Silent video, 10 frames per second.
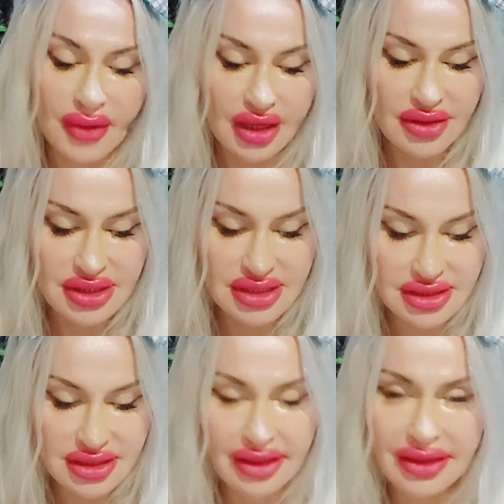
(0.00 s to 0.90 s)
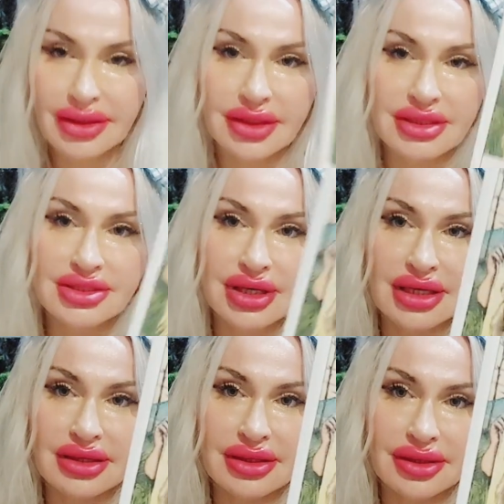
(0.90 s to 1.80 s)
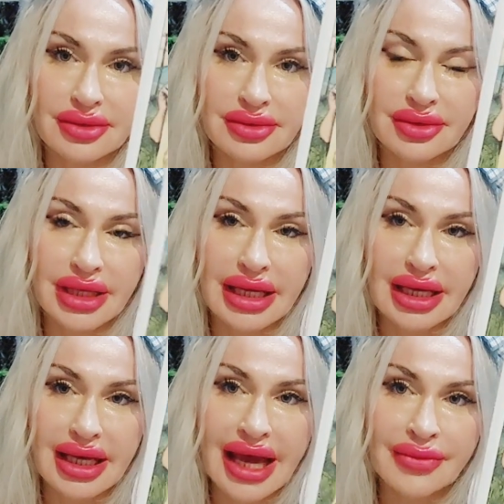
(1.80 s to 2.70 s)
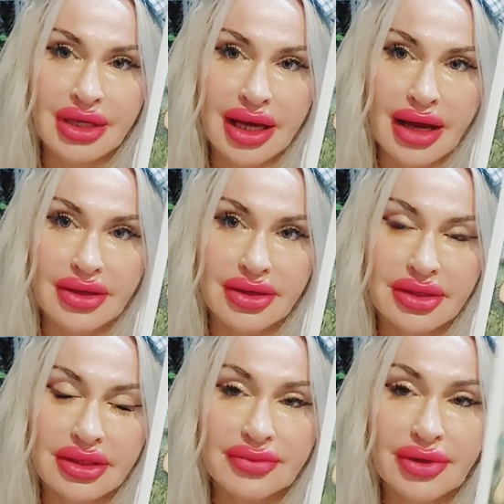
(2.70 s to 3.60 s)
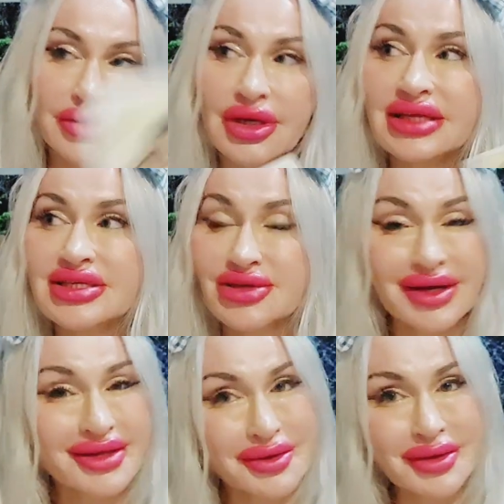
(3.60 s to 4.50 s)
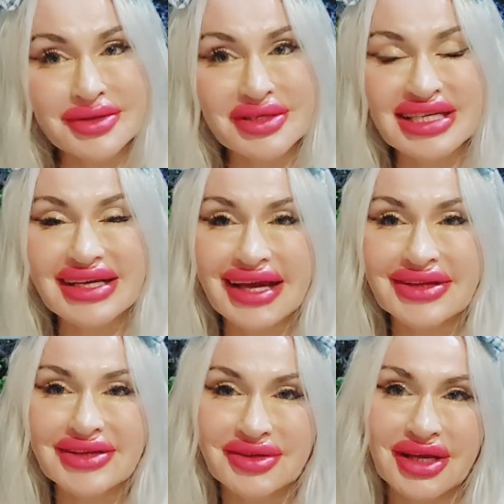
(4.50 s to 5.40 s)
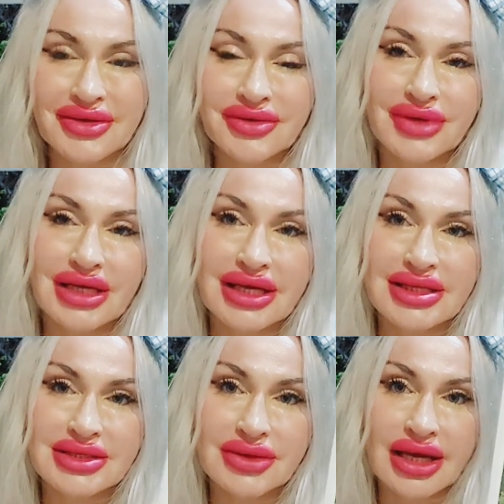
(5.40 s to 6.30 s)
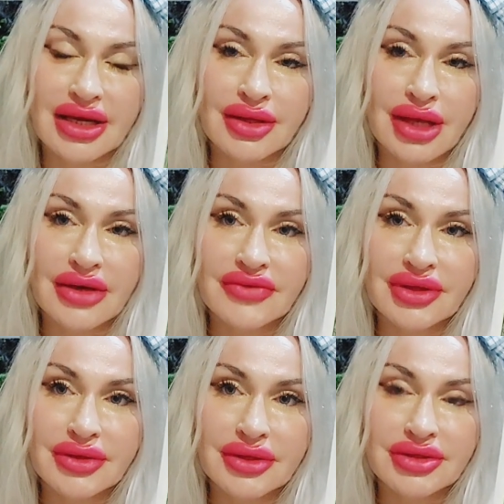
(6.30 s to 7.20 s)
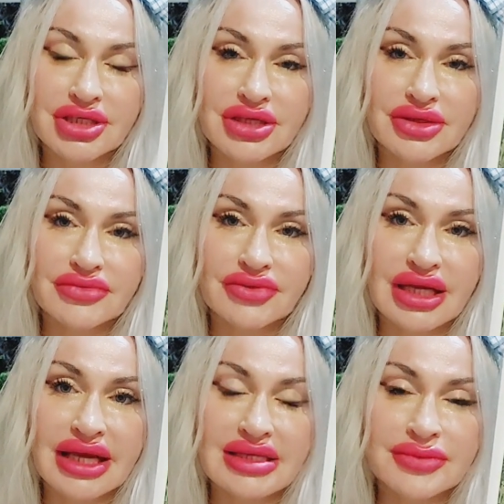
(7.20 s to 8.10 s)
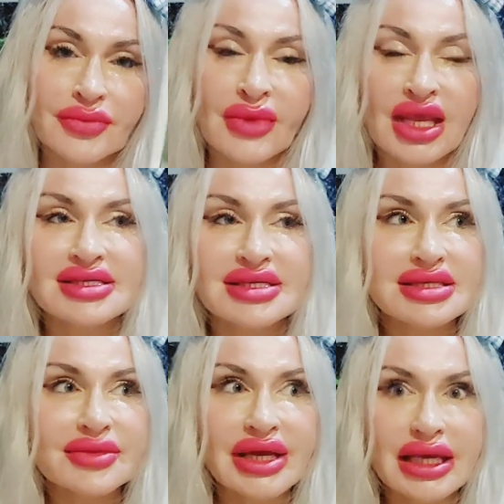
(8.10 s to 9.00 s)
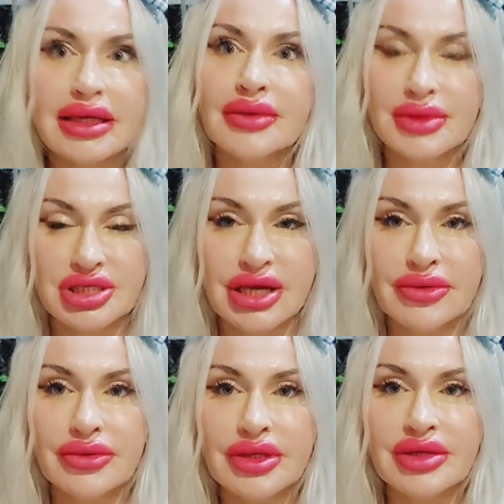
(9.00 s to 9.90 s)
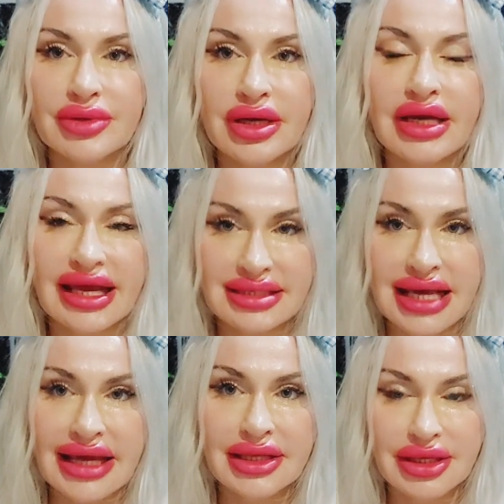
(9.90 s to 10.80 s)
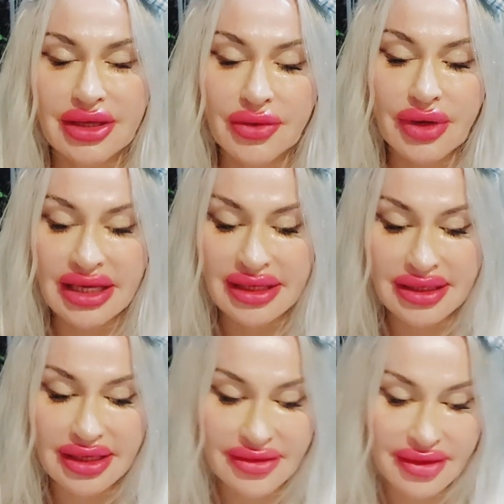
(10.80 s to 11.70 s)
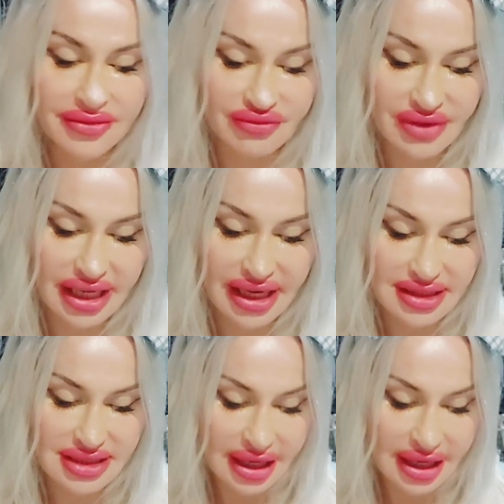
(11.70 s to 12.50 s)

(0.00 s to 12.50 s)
This is like strength, you know, like I'm gonna conquer. Libra, you got strong Leo energy again in your readings. You get a lot of Leo energy in your readings. Since the beginning of the channel, Libra has had Leo in their readings.